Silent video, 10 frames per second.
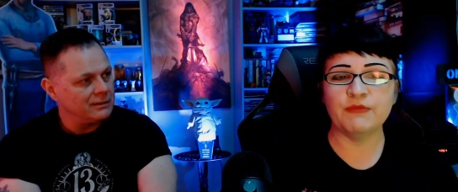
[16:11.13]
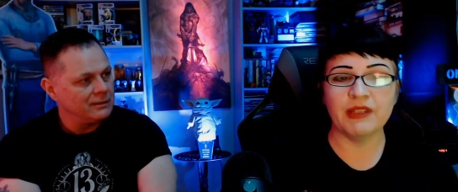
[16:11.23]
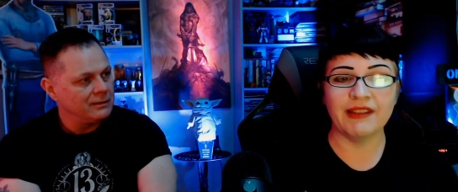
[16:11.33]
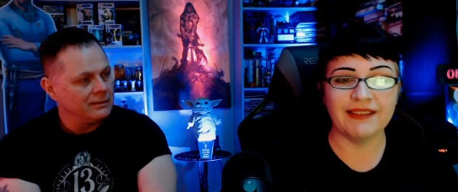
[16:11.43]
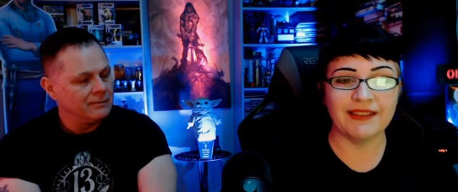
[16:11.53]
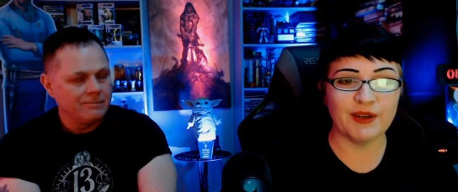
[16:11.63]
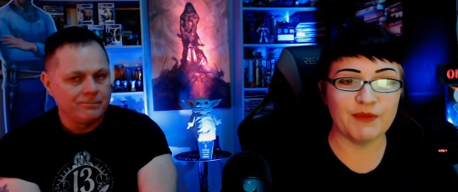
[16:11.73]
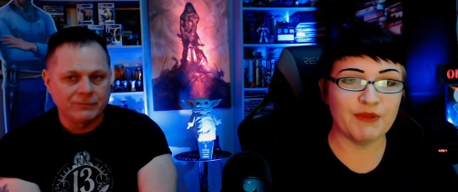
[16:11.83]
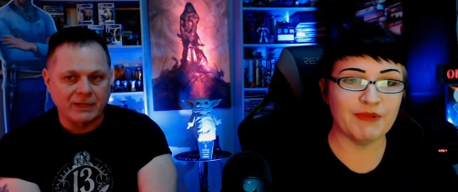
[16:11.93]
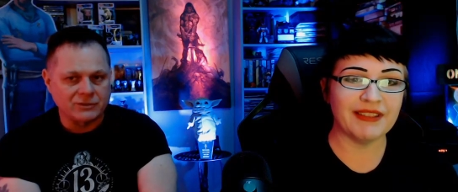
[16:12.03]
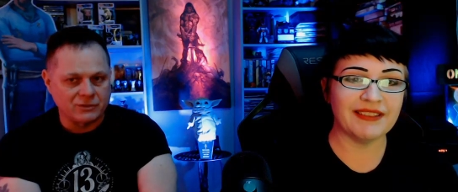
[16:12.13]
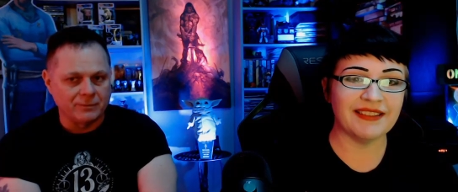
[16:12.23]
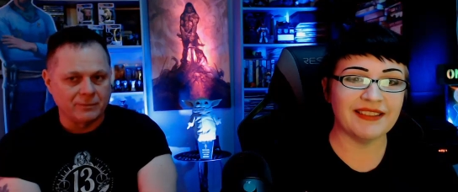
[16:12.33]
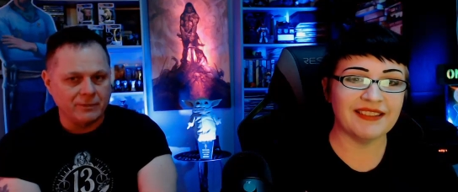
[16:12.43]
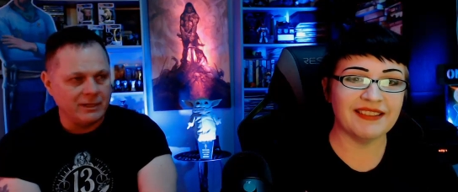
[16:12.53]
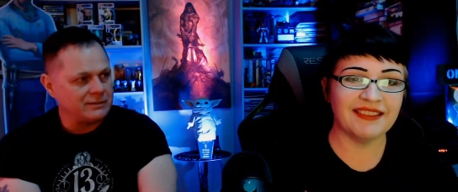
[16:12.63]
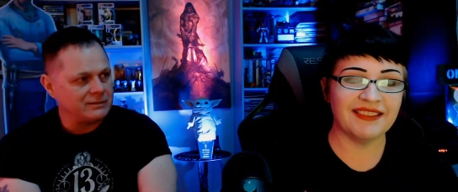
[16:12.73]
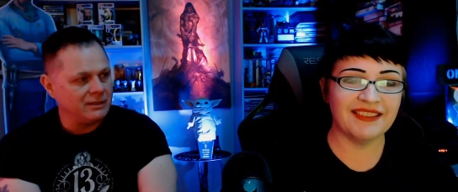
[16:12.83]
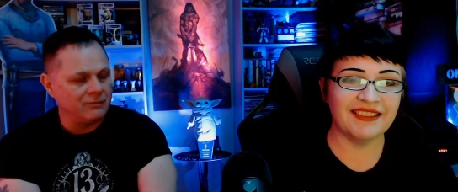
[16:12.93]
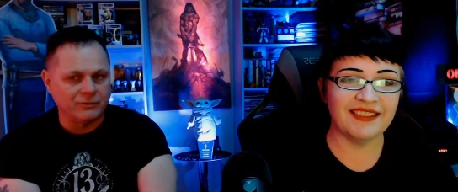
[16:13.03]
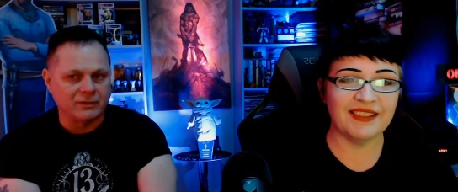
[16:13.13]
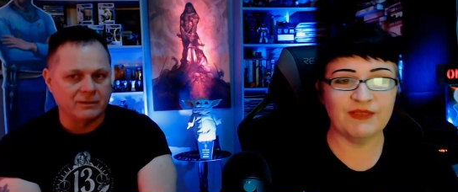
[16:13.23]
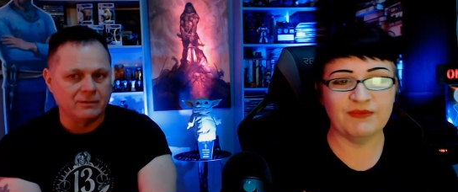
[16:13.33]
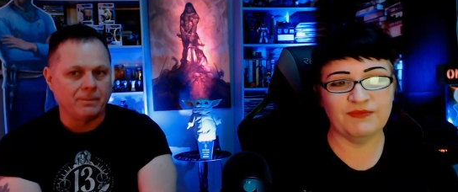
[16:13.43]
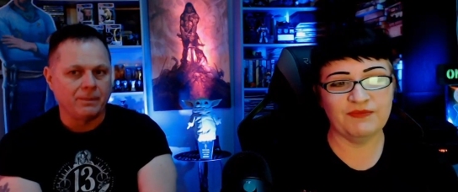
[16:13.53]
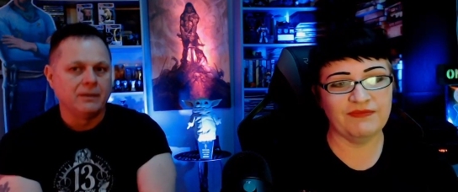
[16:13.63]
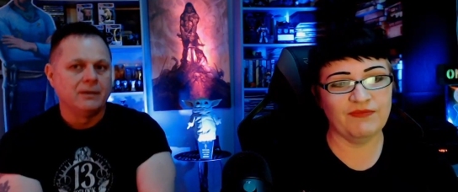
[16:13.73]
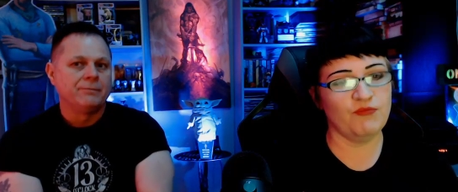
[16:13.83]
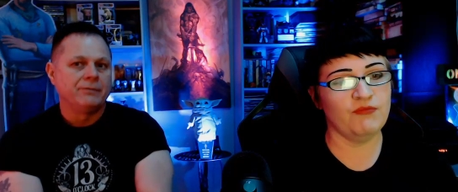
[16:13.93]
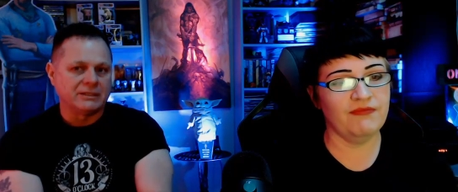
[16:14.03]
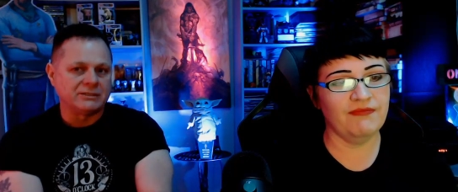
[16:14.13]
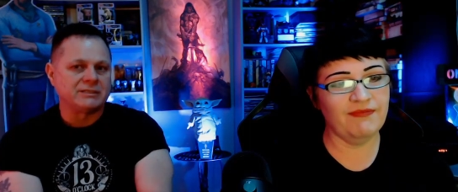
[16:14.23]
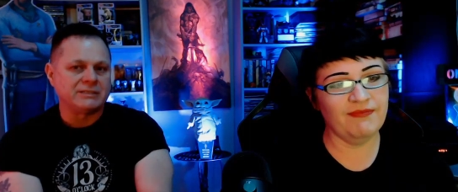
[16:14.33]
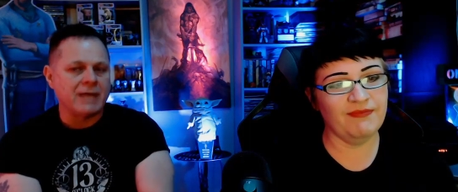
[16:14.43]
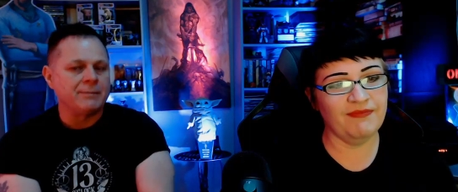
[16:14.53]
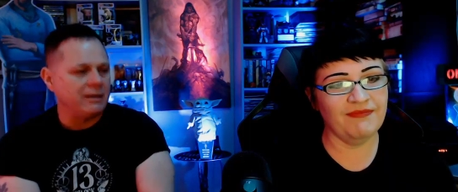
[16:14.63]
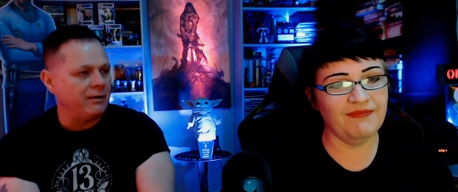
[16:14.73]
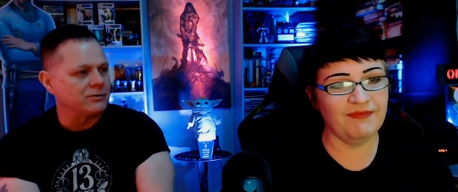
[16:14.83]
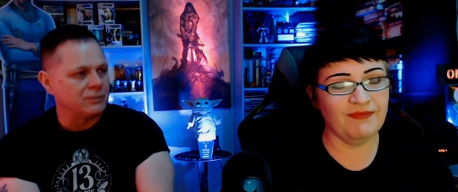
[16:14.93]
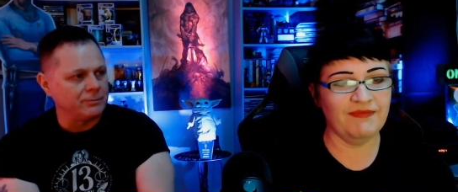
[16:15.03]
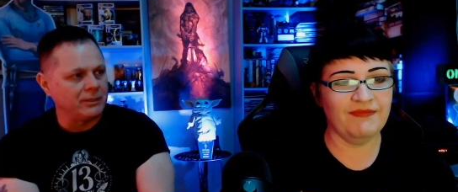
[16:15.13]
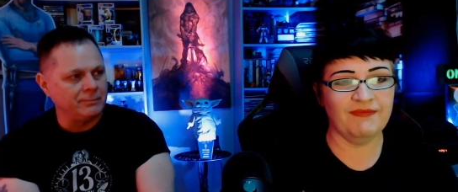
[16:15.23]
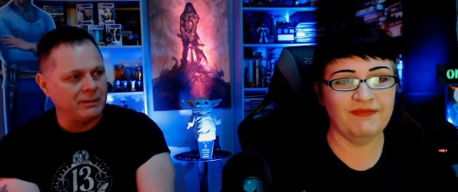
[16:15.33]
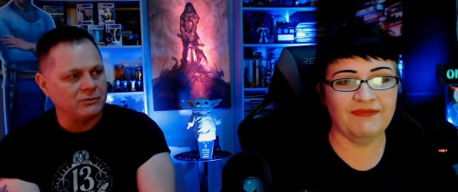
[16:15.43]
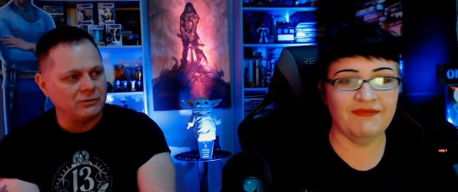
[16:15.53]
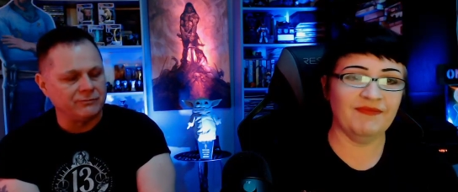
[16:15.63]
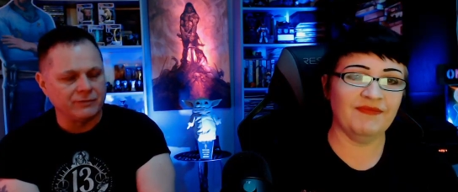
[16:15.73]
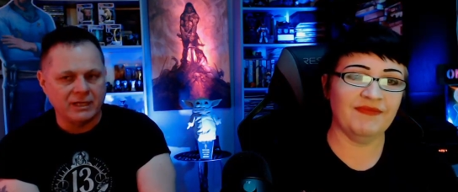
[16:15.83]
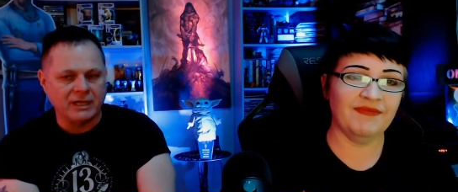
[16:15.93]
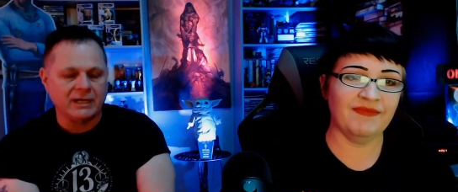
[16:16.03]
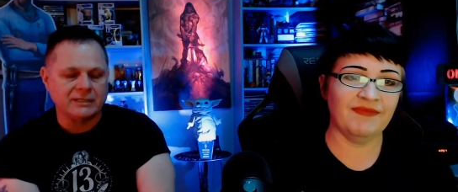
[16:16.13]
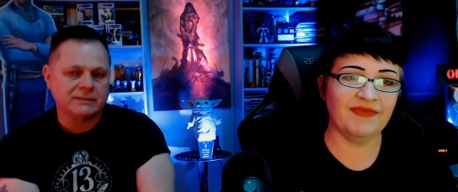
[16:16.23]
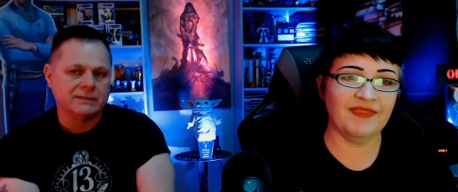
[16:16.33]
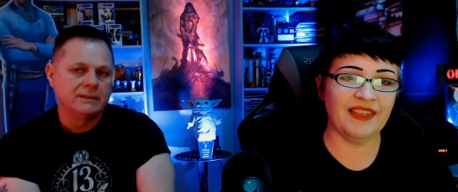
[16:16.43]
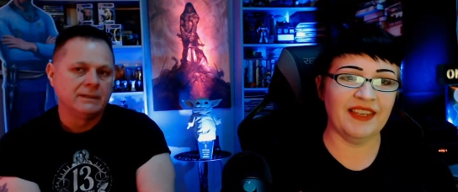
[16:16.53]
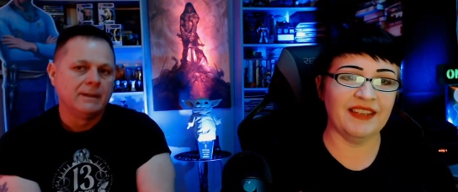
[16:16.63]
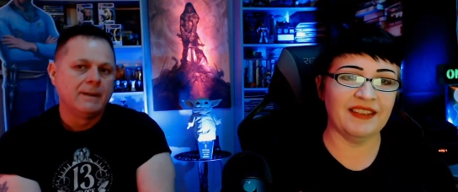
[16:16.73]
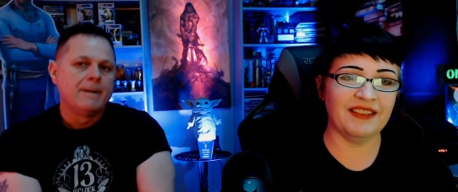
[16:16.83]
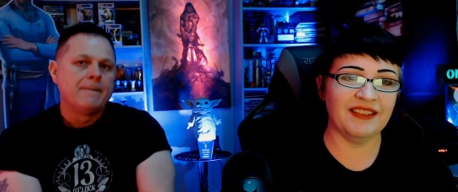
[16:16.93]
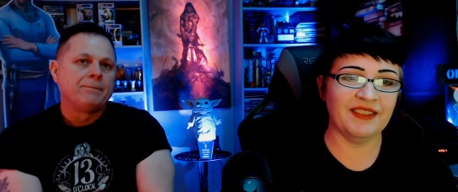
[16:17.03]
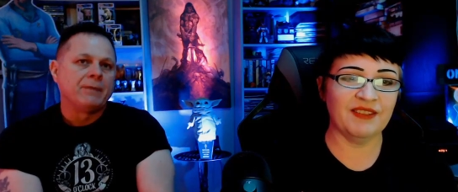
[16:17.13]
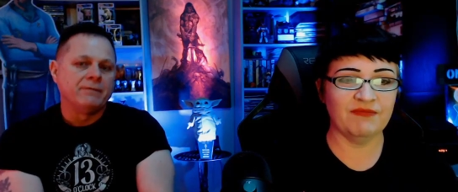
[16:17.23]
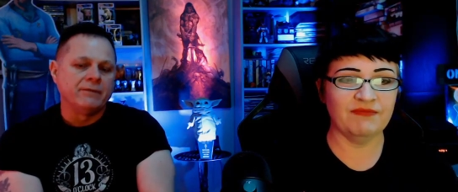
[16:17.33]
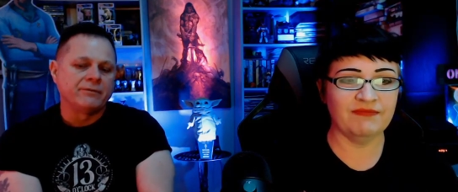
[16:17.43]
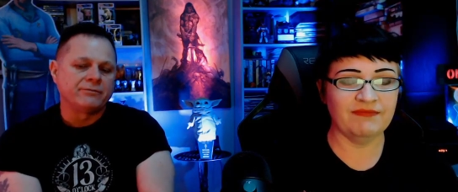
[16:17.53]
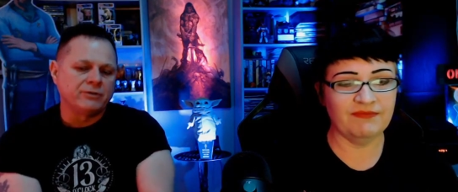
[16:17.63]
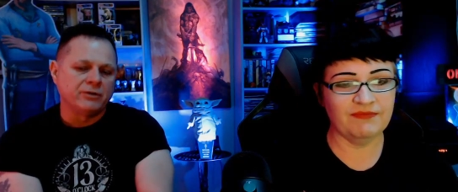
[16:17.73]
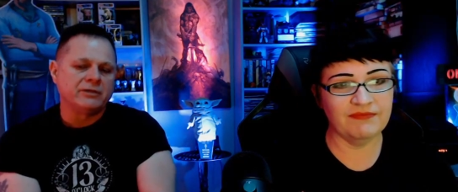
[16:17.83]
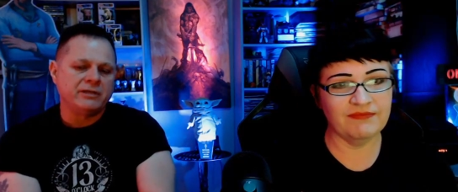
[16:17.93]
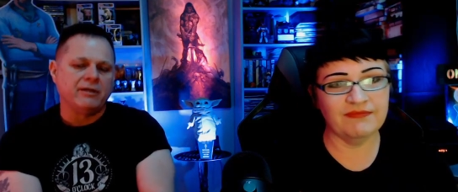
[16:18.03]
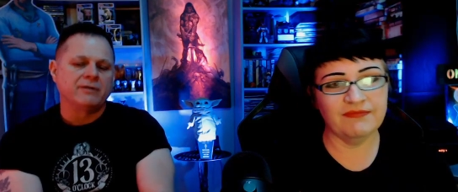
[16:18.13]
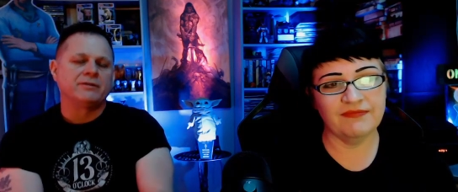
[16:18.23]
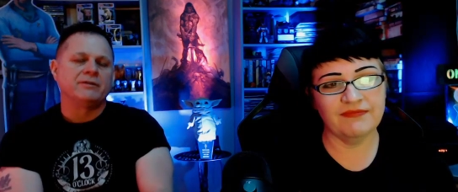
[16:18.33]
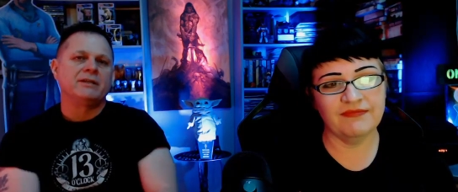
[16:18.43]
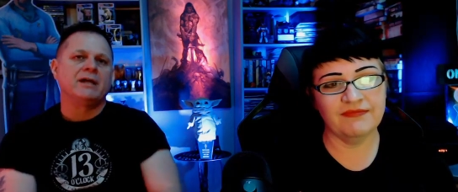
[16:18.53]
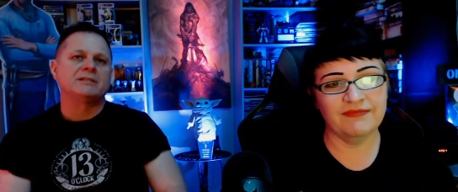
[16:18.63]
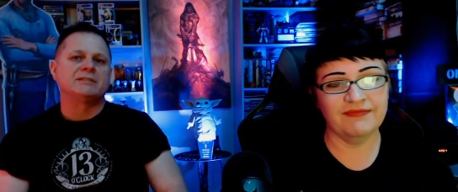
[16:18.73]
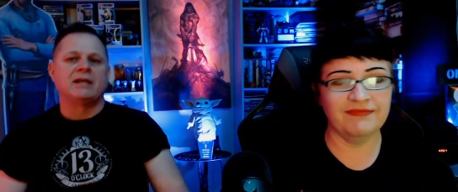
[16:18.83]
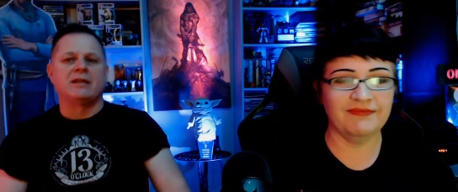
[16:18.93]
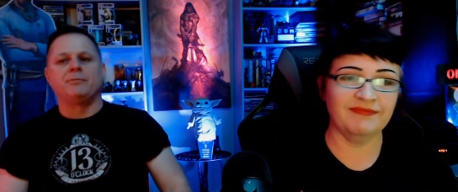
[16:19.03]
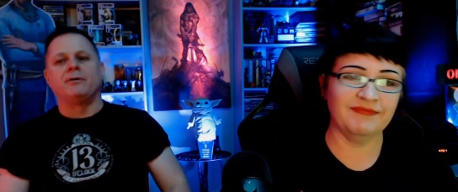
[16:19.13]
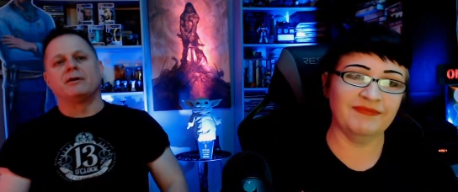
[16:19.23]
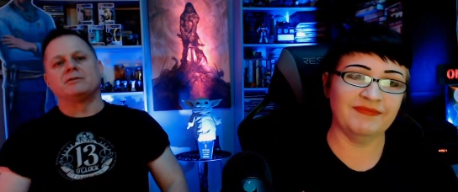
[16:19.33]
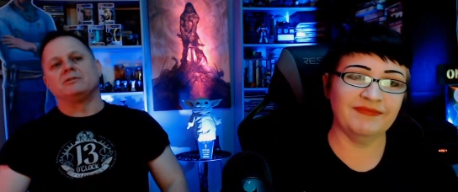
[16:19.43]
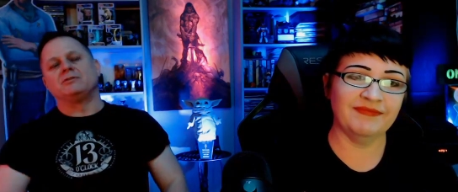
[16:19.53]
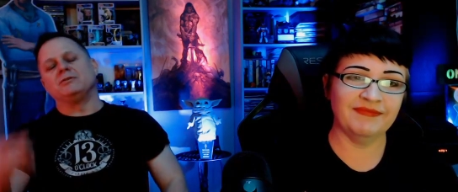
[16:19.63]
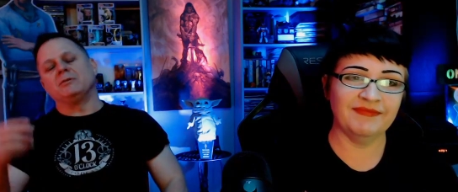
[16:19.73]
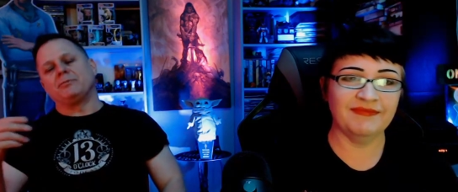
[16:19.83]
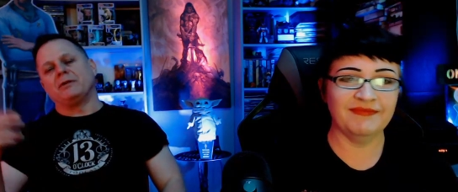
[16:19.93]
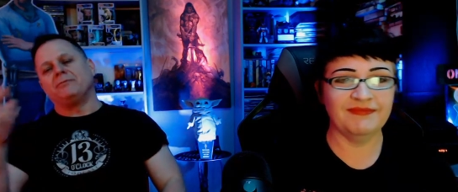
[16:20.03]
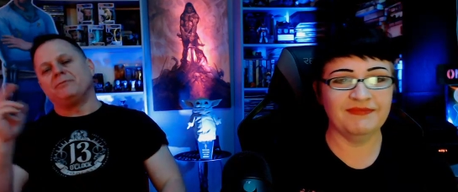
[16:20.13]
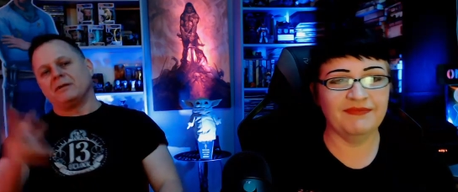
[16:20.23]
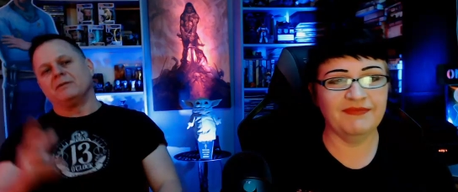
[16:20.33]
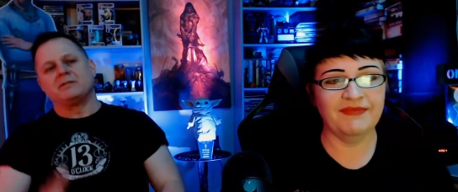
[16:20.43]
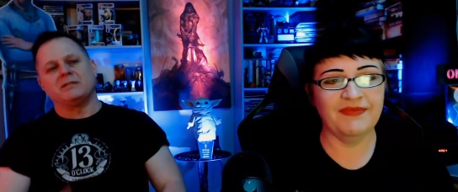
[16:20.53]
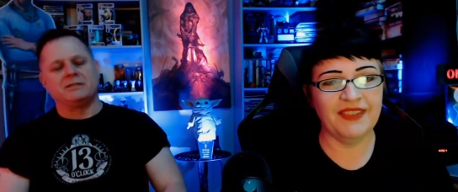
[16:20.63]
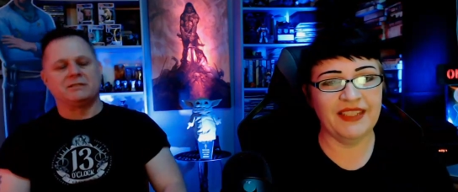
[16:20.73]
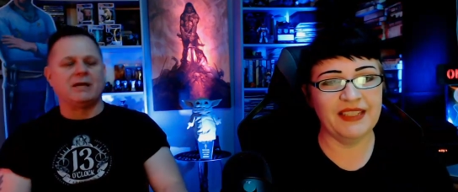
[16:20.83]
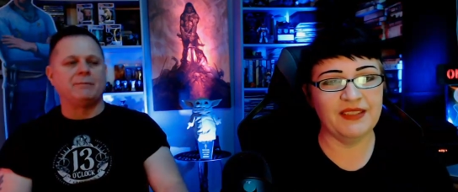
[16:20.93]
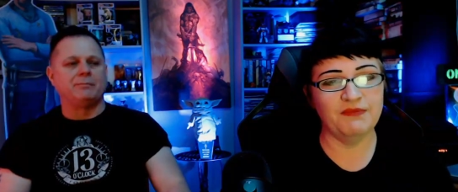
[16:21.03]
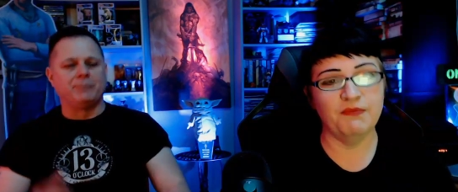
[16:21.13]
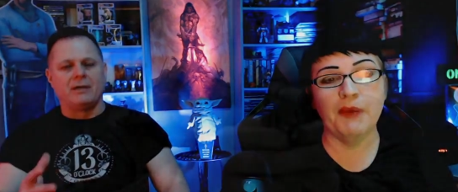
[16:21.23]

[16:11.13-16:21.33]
Speaker 1: a lot like Herbert. That's West. Herbert West, and fucking, that's the same character played by two different guys. Yeah. And then the third character that knocks it out of the park is a dude that played fucking the zombie Bub.